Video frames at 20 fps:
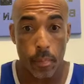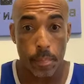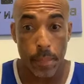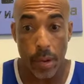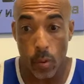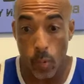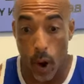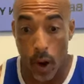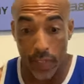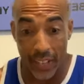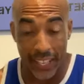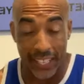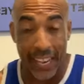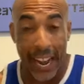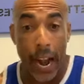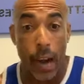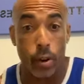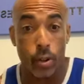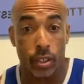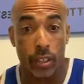Meanwhile, the
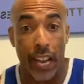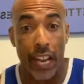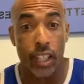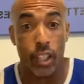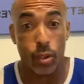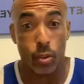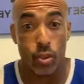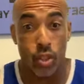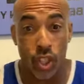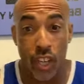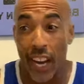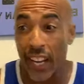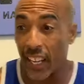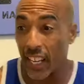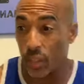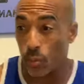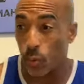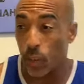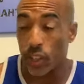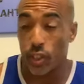guy who signs your check
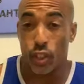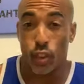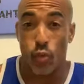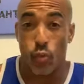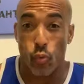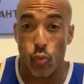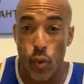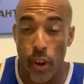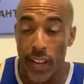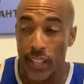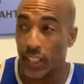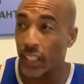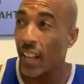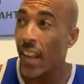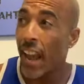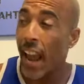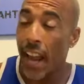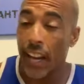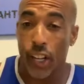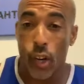is willing to risk
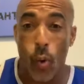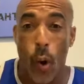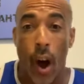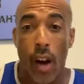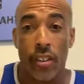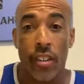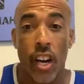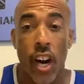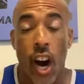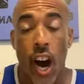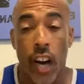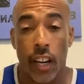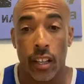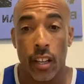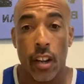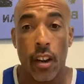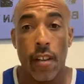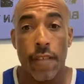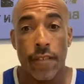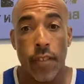and go out and hunt
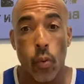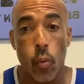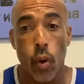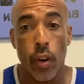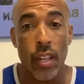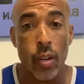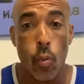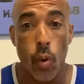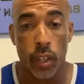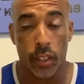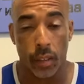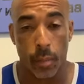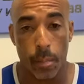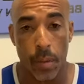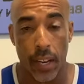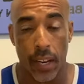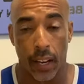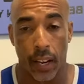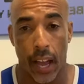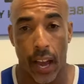for what he wants to
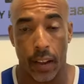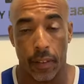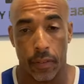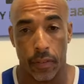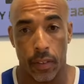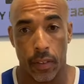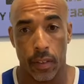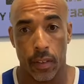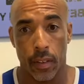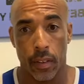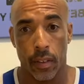be in life.